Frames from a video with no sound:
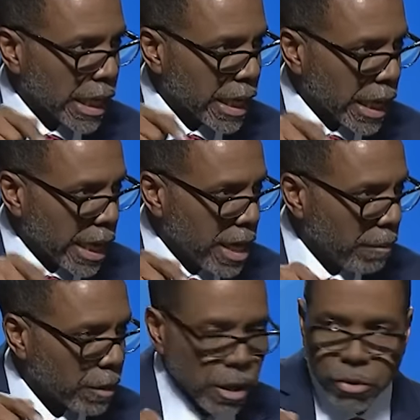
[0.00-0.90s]
In
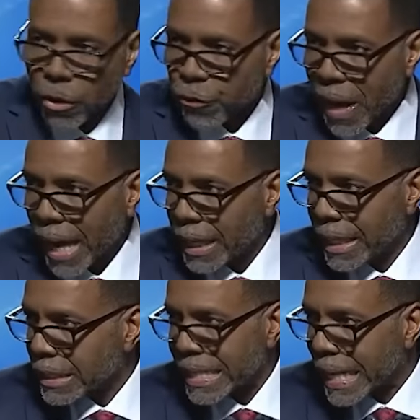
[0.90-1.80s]
Him, you'll find it.
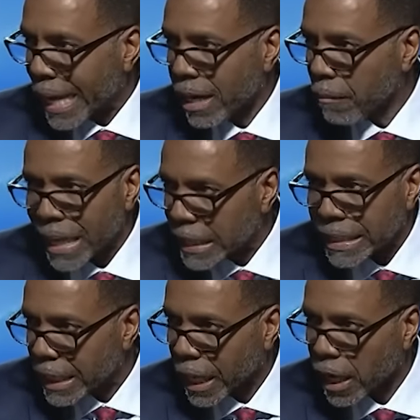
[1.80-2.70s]
It's in Him.
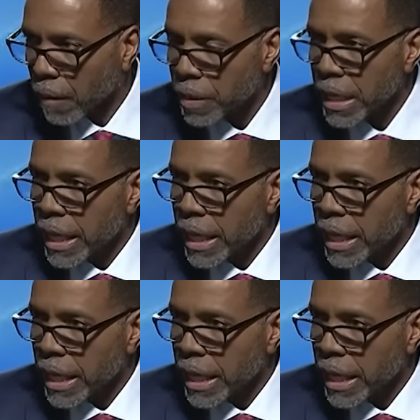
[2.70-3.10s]
It's in Him.